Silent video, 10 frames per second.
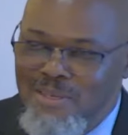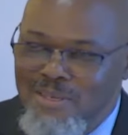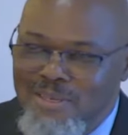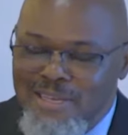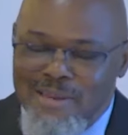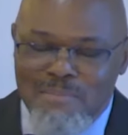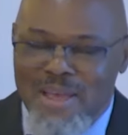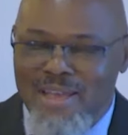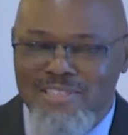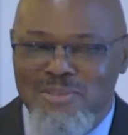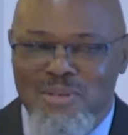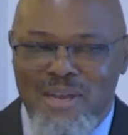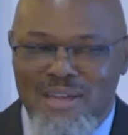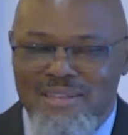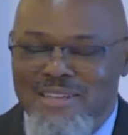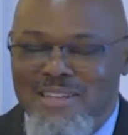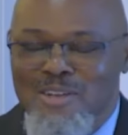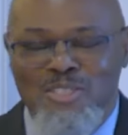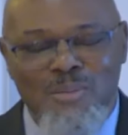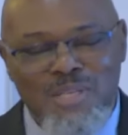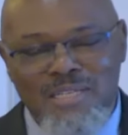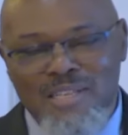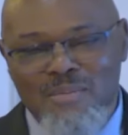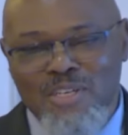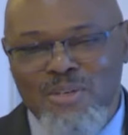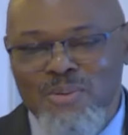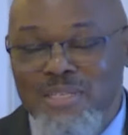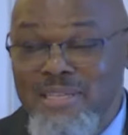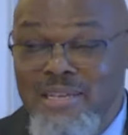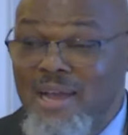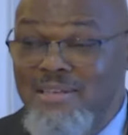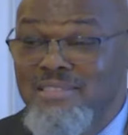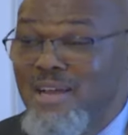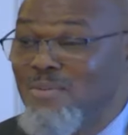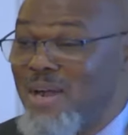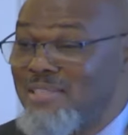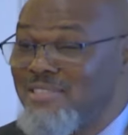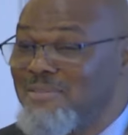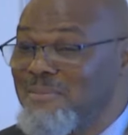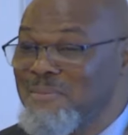It didn't pass you, God. Because some things that we do, we think God is not watching.